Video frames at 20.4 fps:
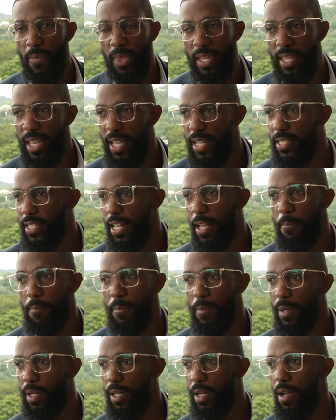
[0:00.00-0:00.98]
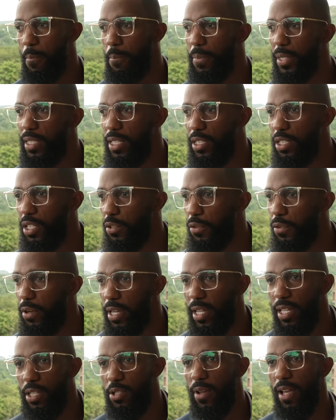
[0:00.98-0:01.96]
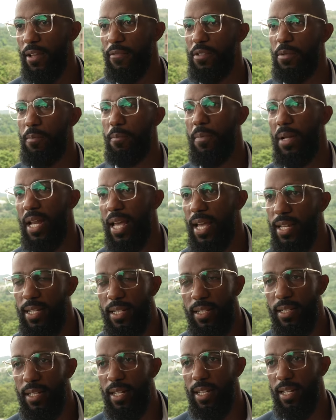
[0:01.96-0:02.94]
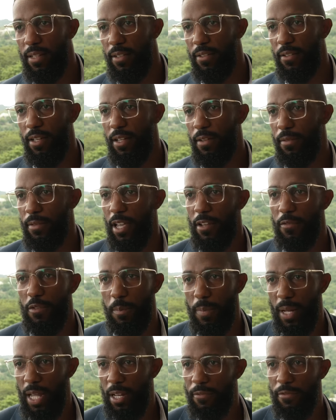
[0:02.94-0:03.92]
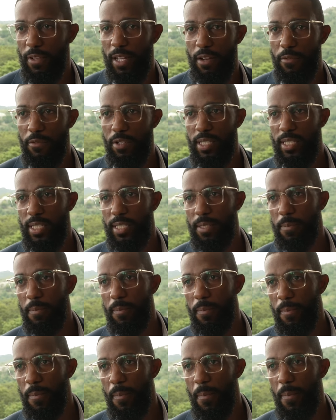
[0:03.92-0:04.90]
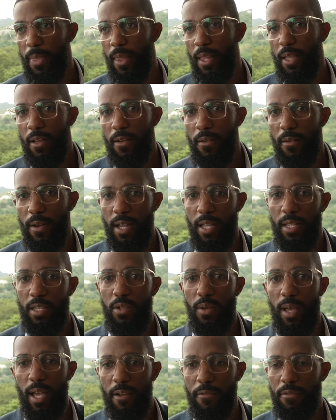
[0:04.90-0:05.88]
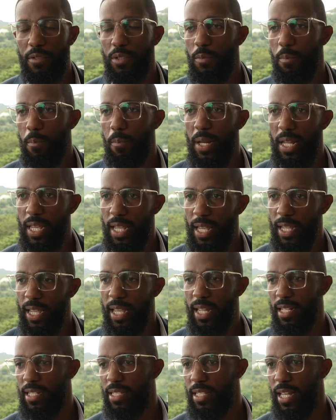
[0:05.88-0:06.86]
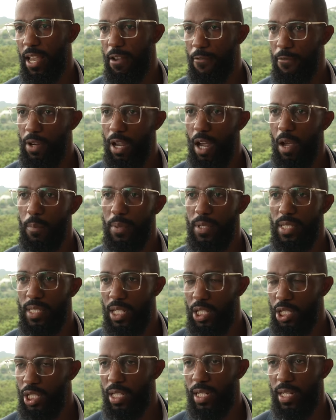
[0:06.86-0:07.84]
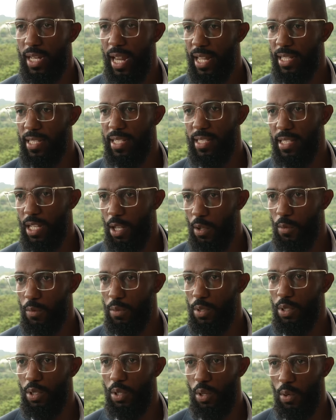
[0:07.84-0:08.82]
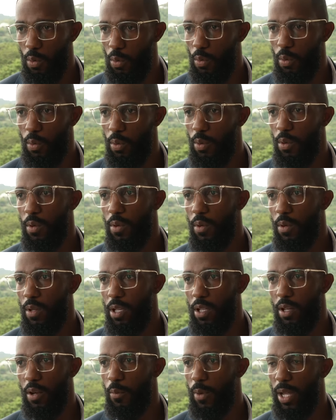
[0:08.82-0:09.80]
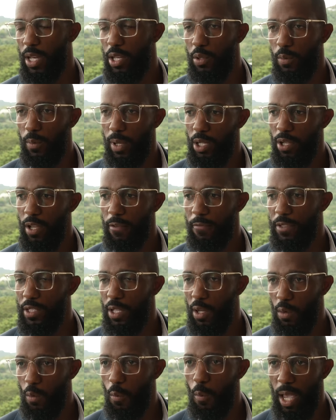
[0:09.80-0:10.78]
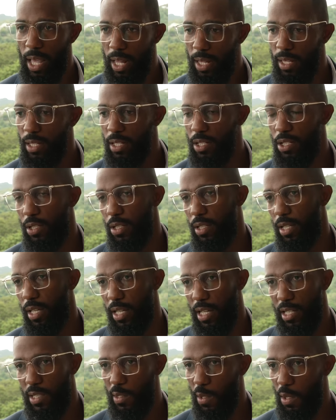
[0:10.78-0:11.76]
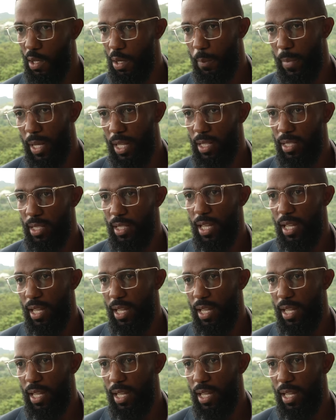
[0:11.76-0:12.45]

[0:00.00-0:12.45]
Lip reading: Yes, competition cricket, you have to plan. You have to plan for every team, right? You have to play against every opposition. That is how you know, you know, when you have done well in a tournament